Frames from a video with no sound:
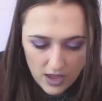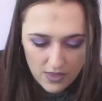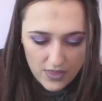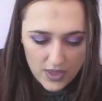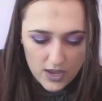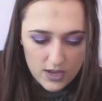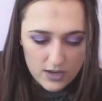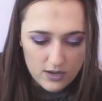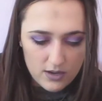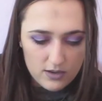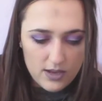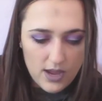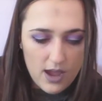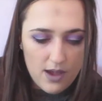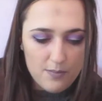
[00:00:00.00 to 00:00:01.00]
And then,
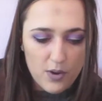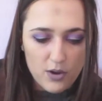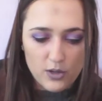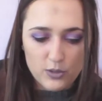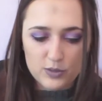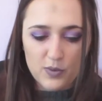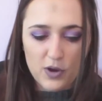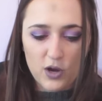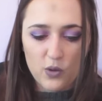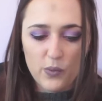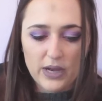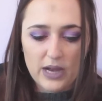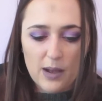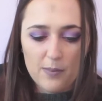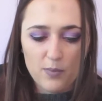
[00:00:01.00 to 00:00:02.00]
yeah, Margot's part,
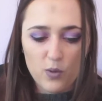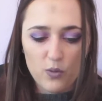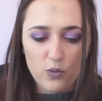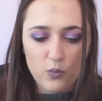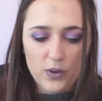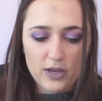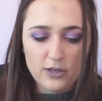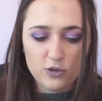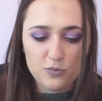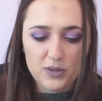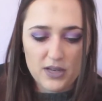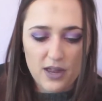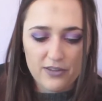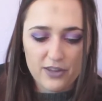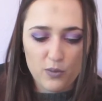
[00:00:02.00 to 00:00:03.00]
wake up, mow the weed, you'd
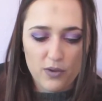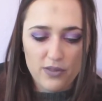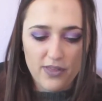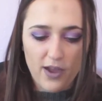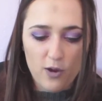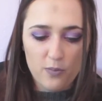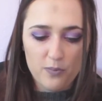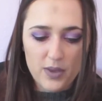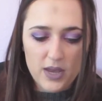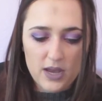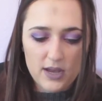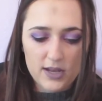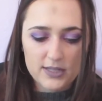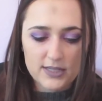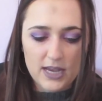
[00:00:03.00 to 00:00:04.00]
be nothing without
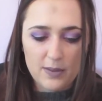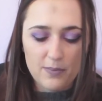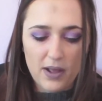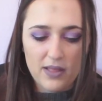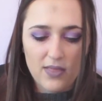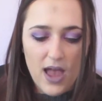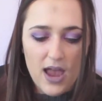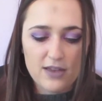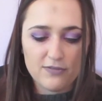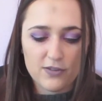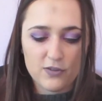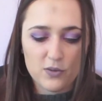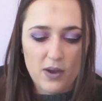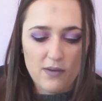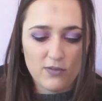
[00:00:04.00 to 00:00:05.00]
me. Take my life
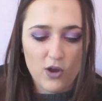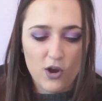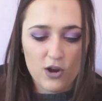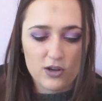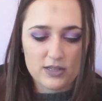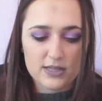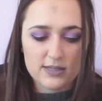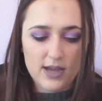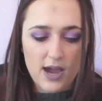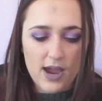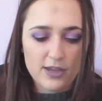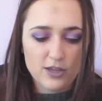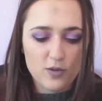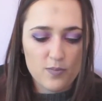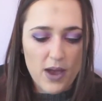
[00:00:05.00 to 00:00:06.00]
if you have the heart to
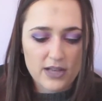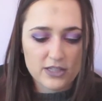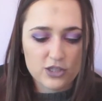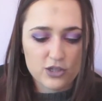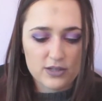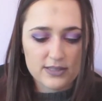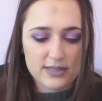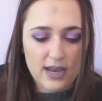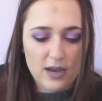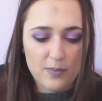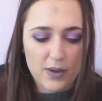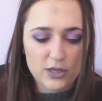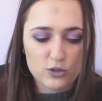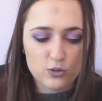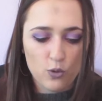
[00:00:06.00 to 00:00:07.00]
die. You bastards, tan
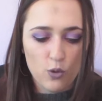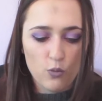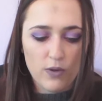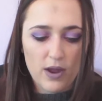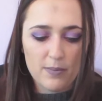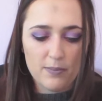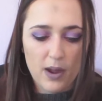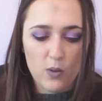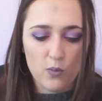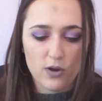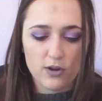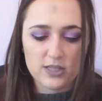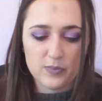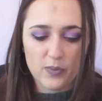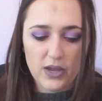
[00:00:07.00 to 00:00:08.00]
my tool, rape my
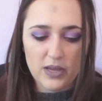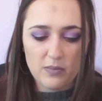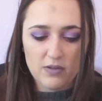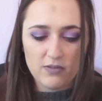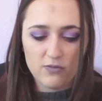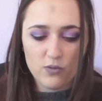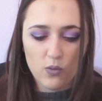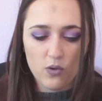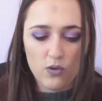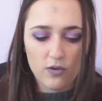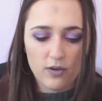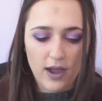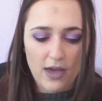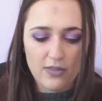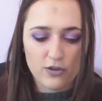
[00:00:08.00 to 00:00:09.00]
words, played me
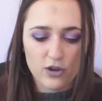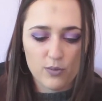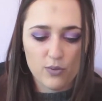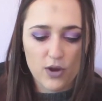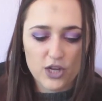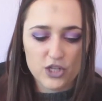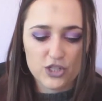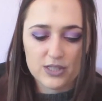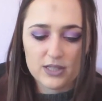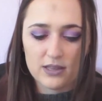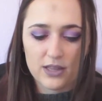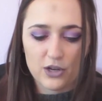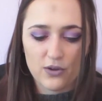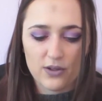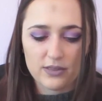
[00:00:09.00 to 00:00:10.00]
fool. Gather your precious
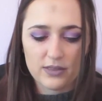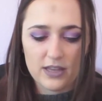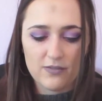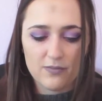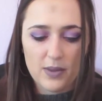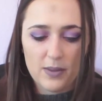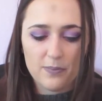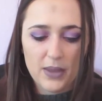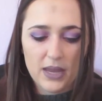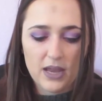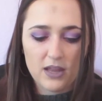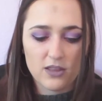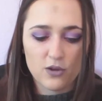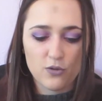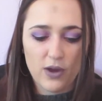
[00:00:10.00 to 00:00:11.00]
glitter and leave me
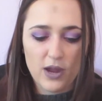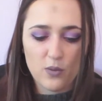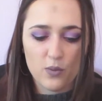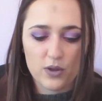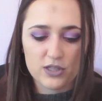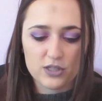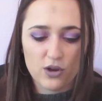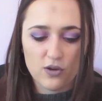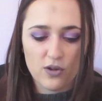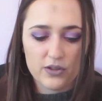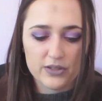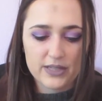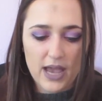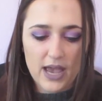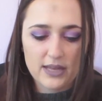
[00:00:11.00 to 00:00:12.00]
be. The great ones are
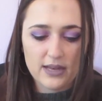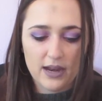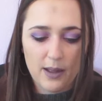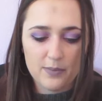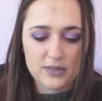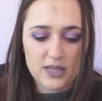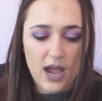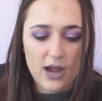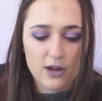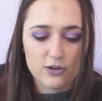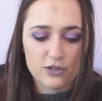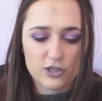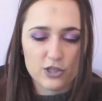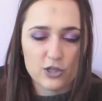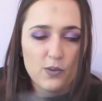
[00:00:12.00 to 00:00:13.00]
all dead and I'm
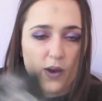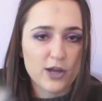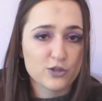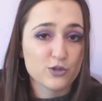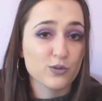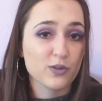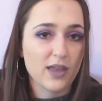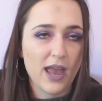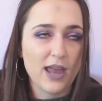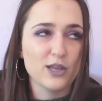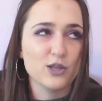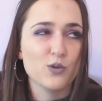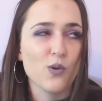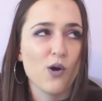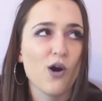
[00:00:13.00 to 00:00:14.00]
tired too. I truly
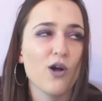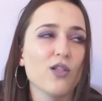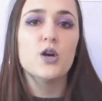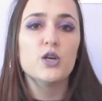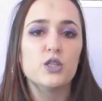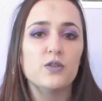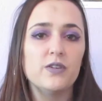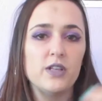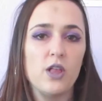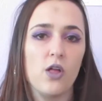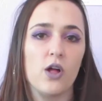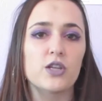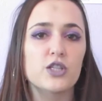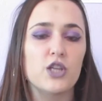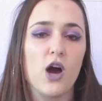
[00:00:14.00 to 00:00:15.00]
hate you all. So there's a
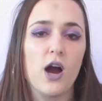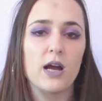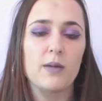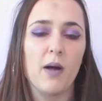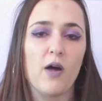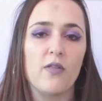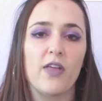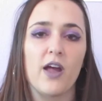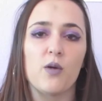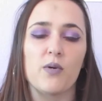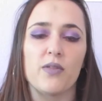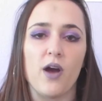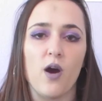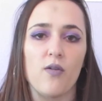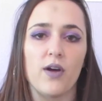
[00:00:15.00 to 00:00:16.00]
lot to talk about there
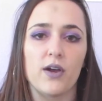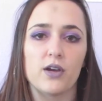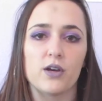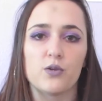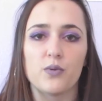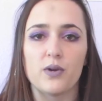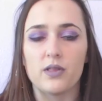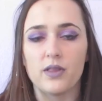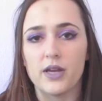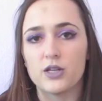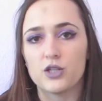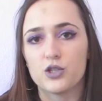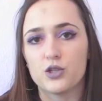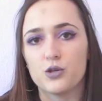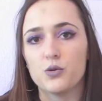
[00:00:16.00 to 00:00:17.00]
with how that could
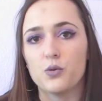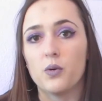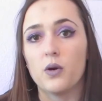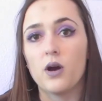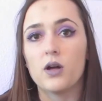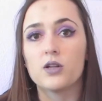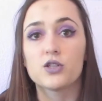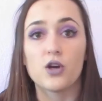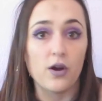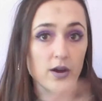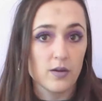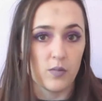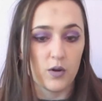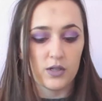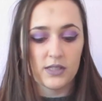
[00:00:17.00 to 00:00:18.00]
relate to
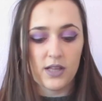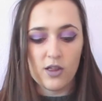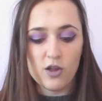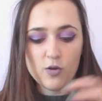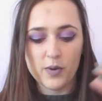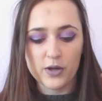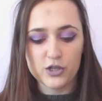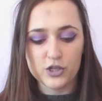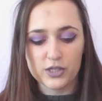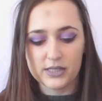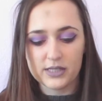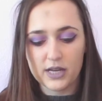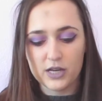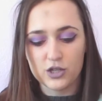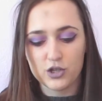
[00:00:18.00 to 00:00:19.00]
Tarja and Marcello, but
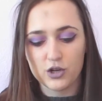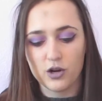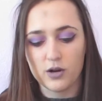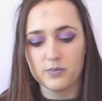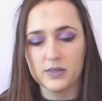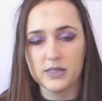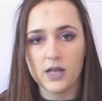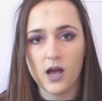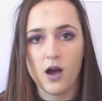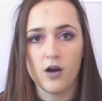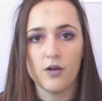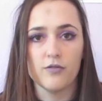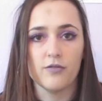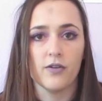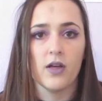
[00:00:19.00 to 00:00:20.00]
just in terms
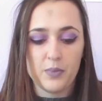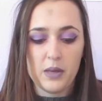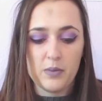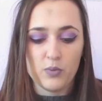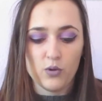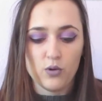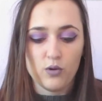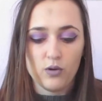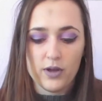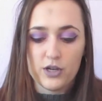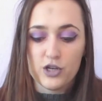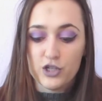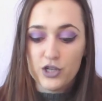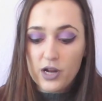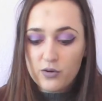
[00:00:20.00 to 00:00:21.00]
of people
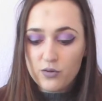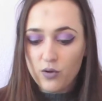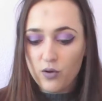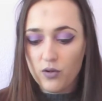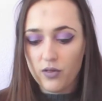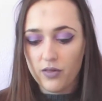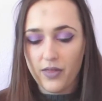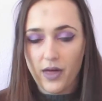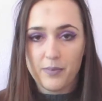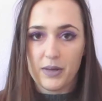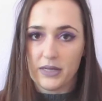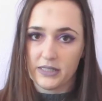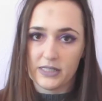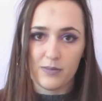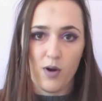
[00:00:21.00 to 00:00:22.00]
in general that
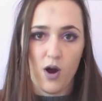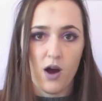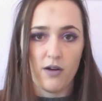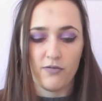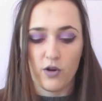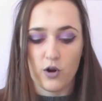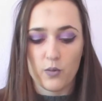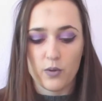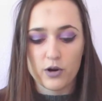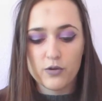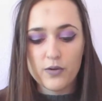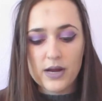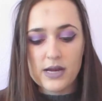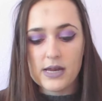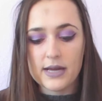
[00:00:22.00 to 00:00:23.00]
pissed him off or were
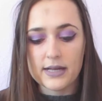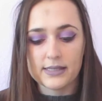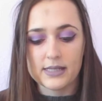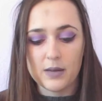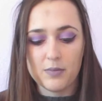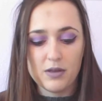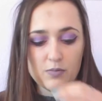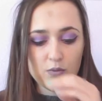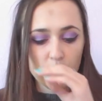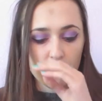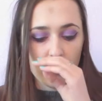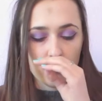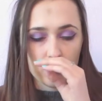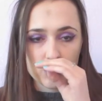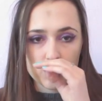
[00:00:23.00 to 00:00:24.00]
greedy, it's like people
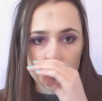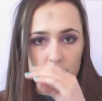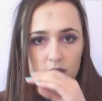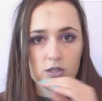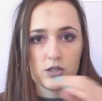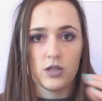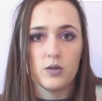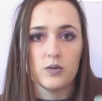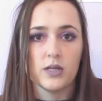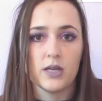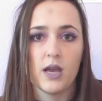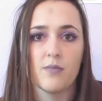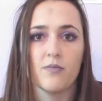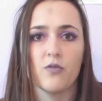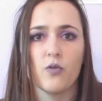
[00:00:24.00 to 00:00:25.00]
that were just
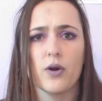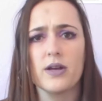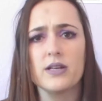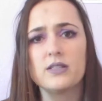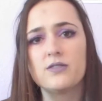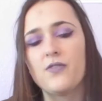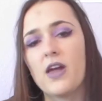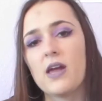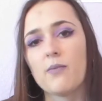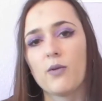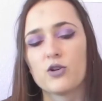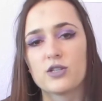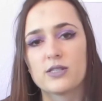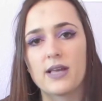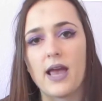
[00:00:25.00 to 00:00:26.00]
using him for his fame
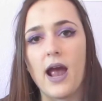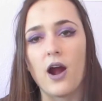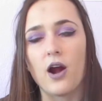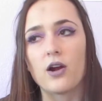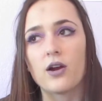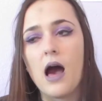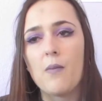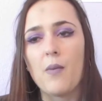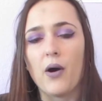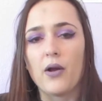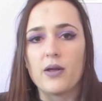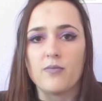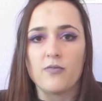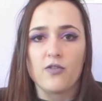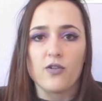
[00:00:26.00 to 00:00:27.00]
or just cared
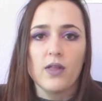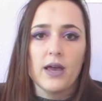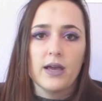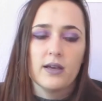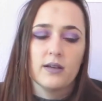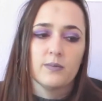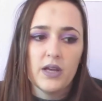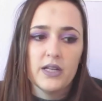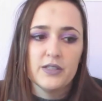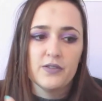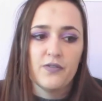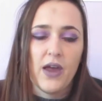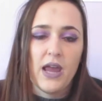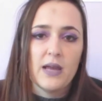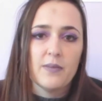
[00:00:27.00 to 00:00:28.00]
about him for like his
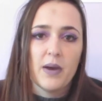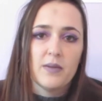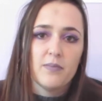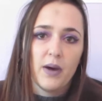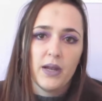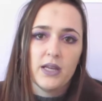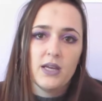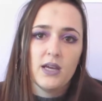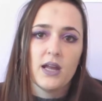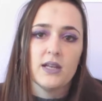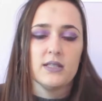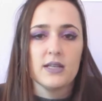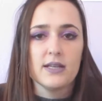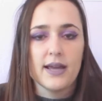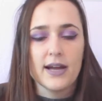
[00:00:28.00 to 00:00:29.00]
fame and money
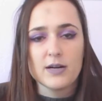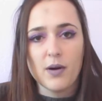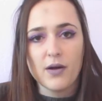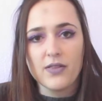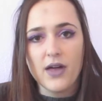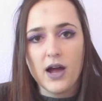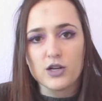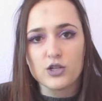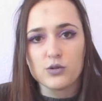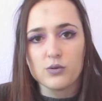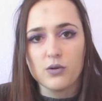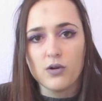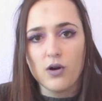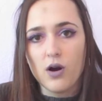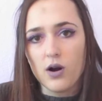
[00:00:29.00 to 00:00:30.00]
and didn't care about the
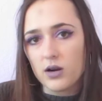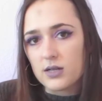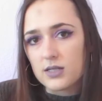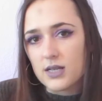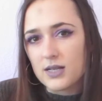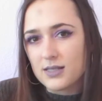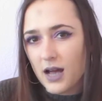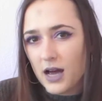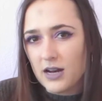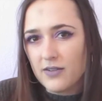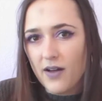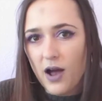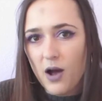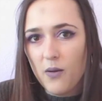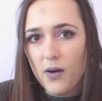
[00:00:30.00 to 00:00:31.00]
actual art is kind
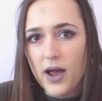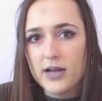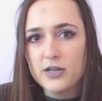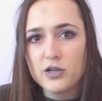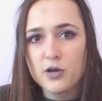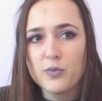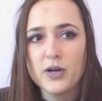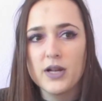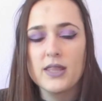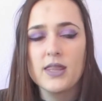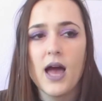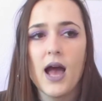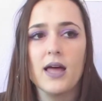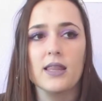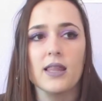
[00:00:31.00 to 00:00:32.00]
of how I interpreted
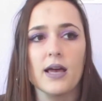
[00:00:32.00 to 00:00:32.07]
that.